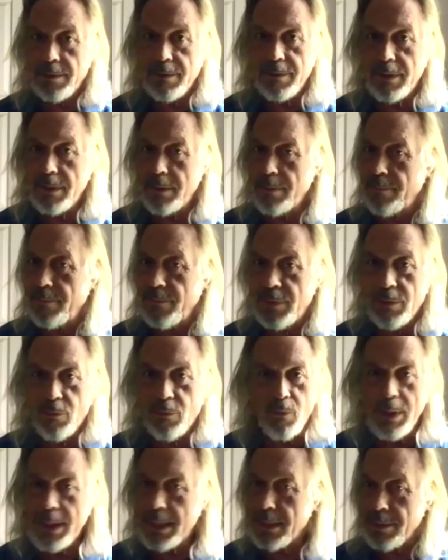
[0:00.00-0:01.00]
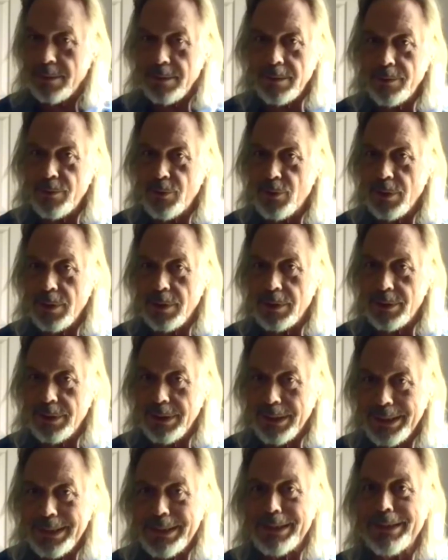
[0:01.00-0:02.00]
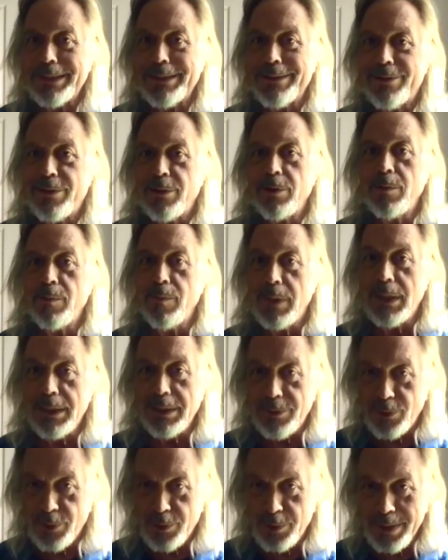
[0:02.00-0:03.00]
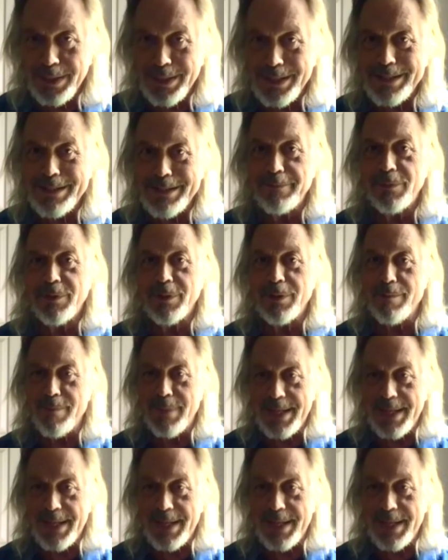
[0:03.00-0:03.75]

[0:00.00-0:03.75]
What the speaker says: the records are taking too much time to